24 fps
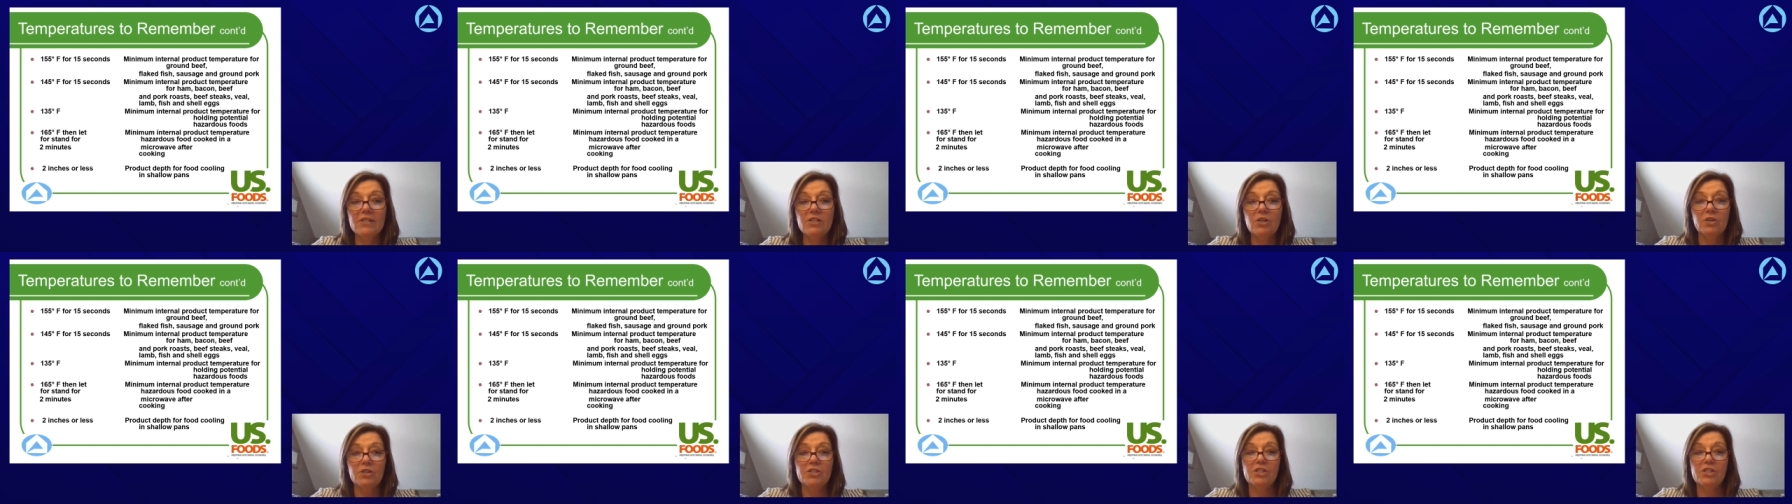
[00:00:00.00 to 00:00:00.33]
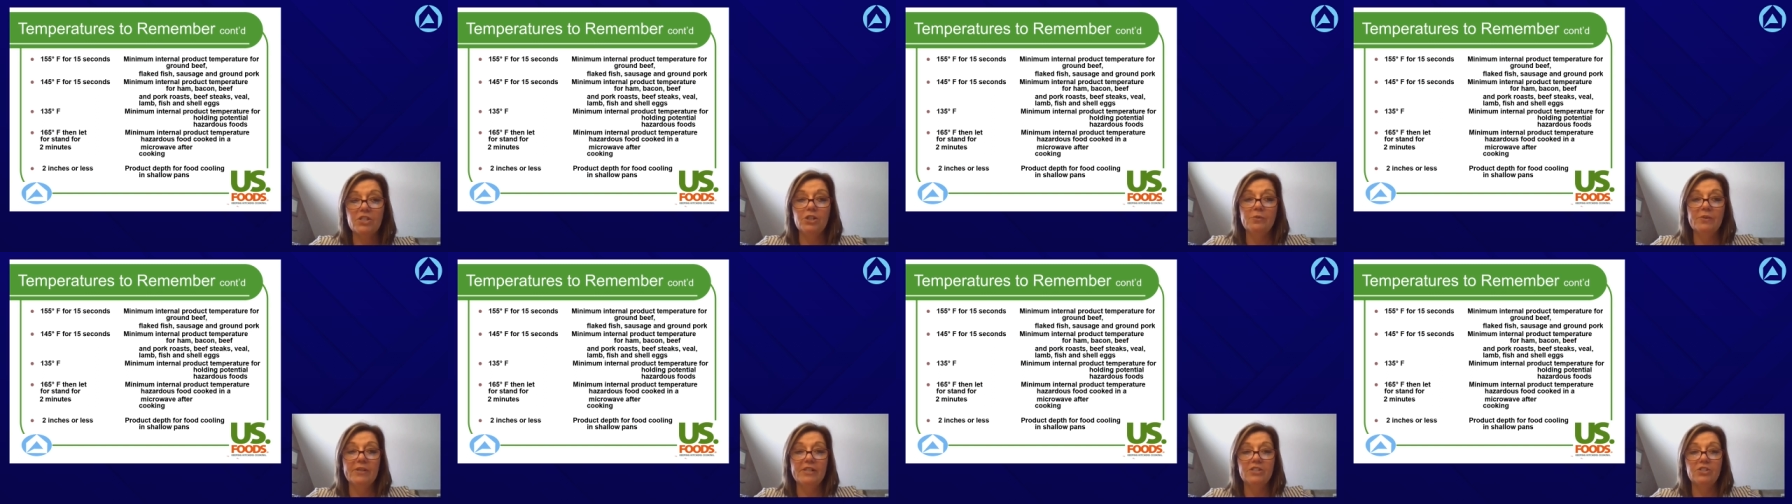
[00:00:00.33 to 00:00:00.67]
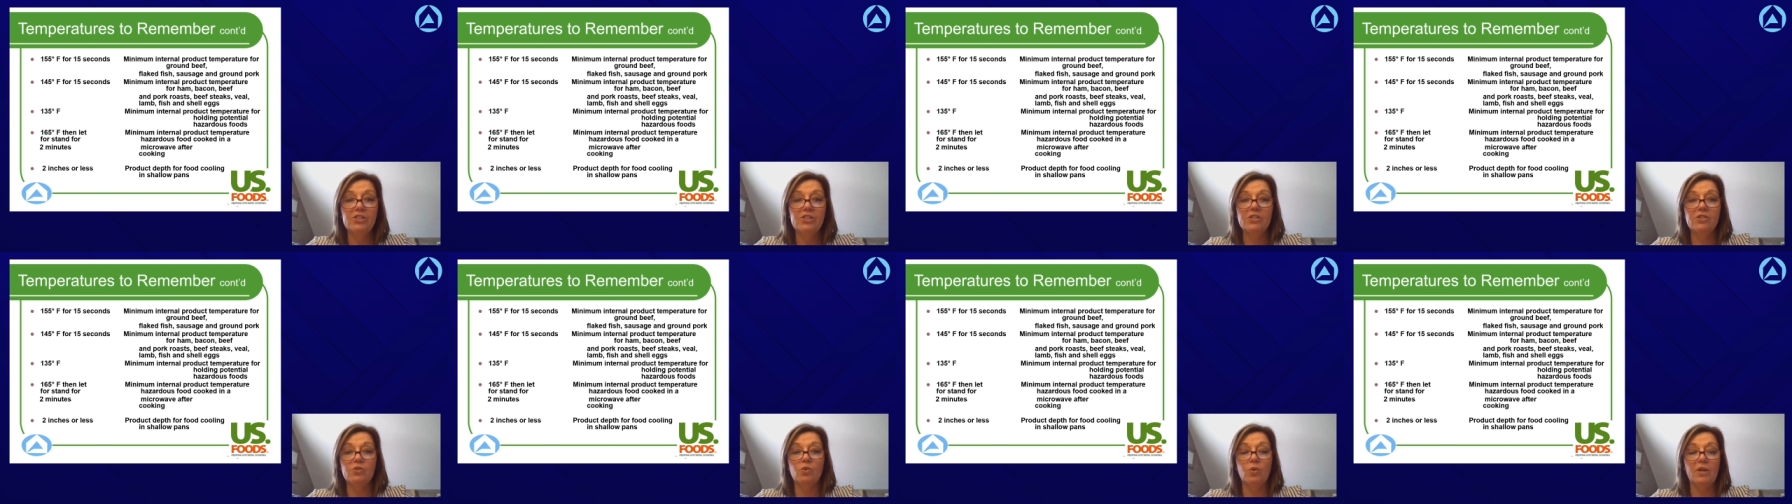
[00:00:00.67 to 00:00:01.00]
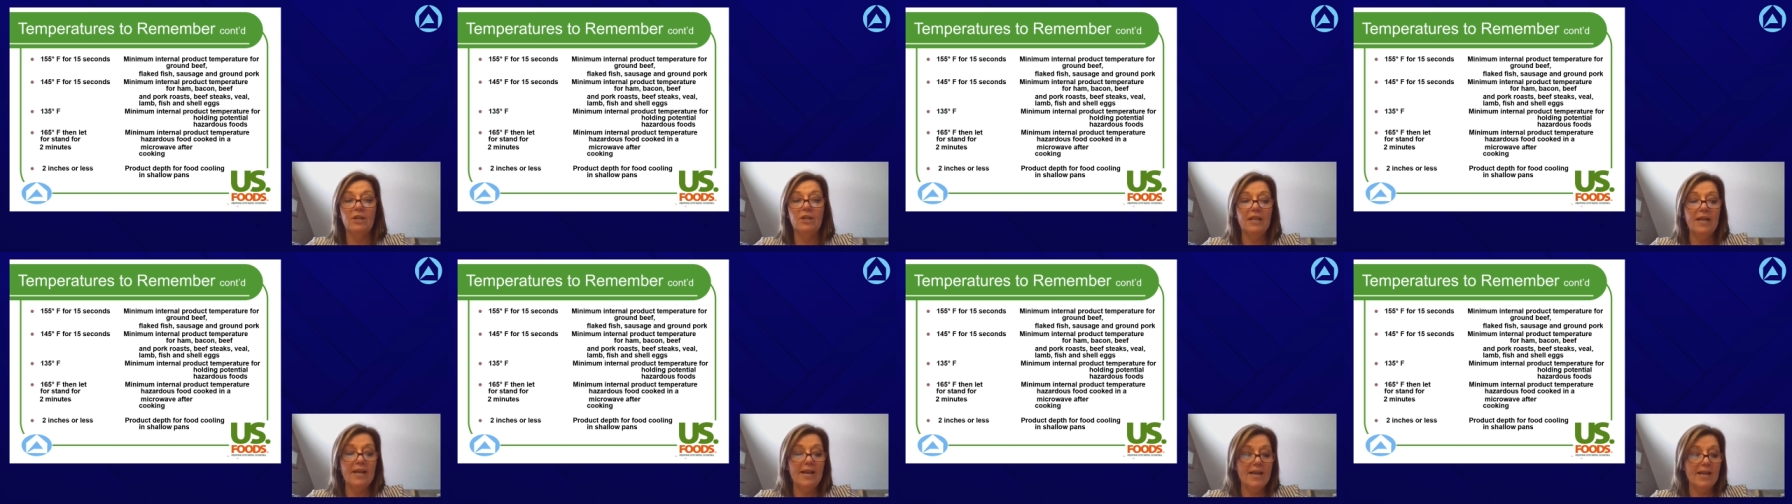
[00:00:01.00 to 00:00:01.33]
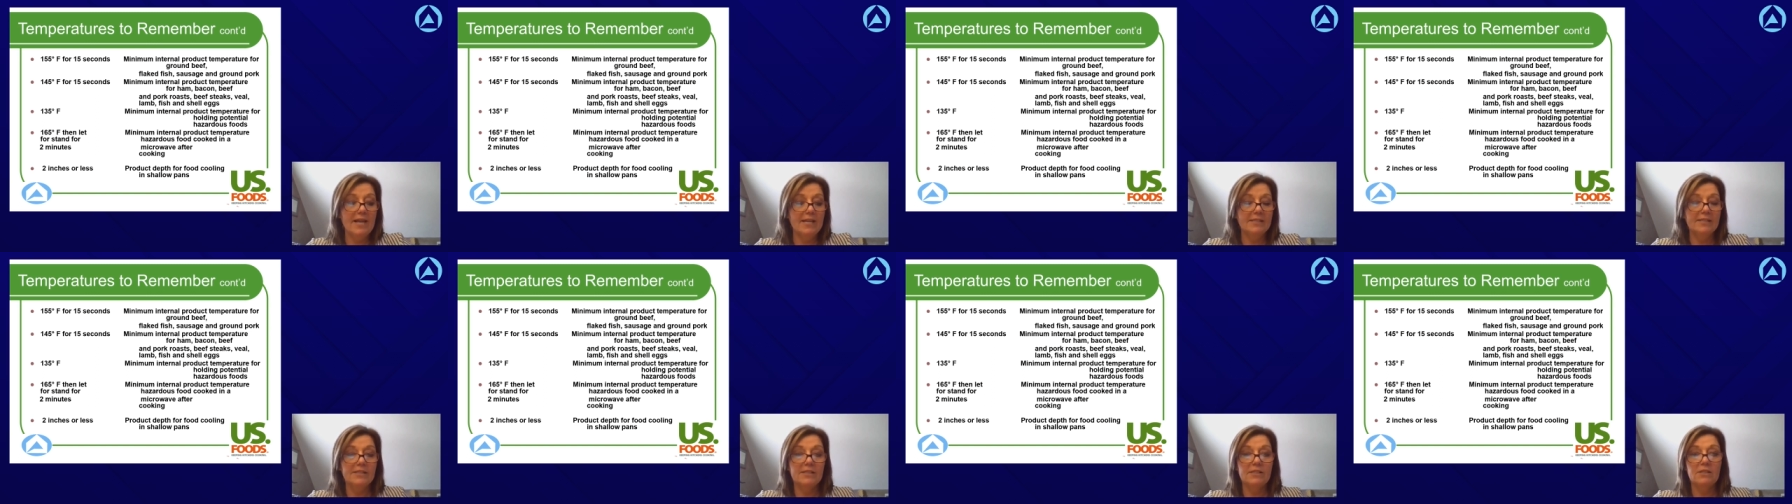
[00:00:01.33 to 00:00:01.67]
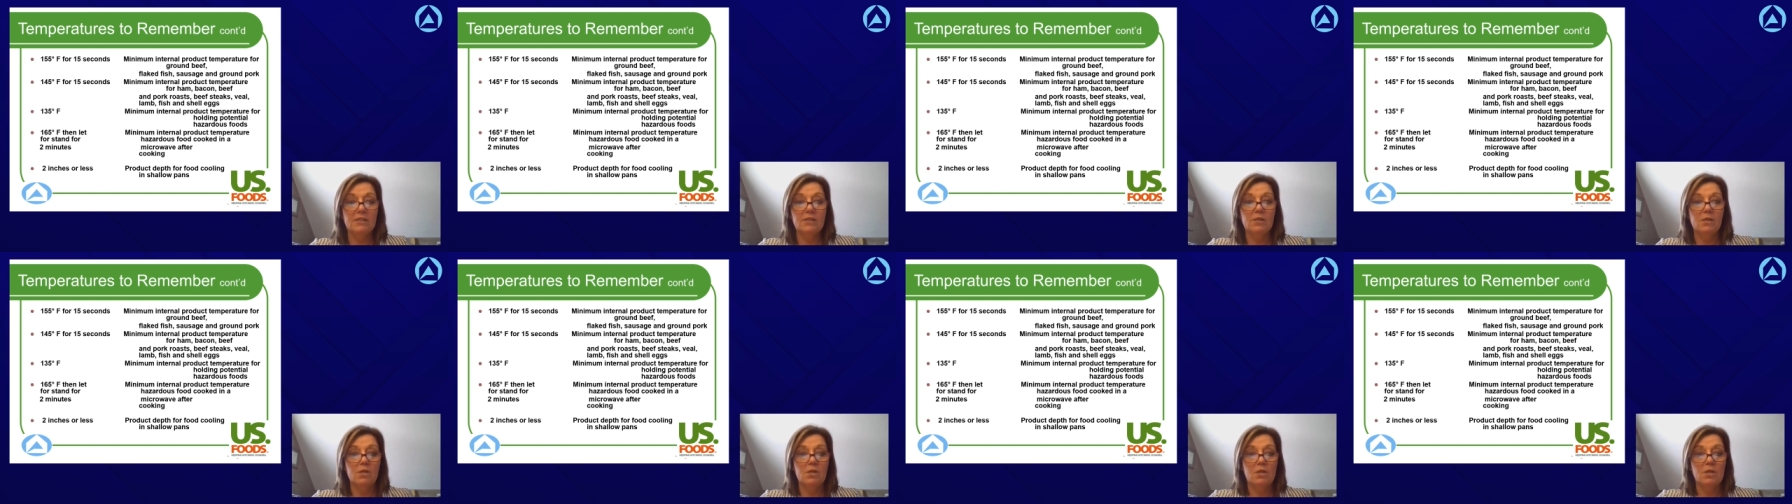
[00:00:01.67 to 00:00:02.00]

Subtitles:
are 2 inches or less.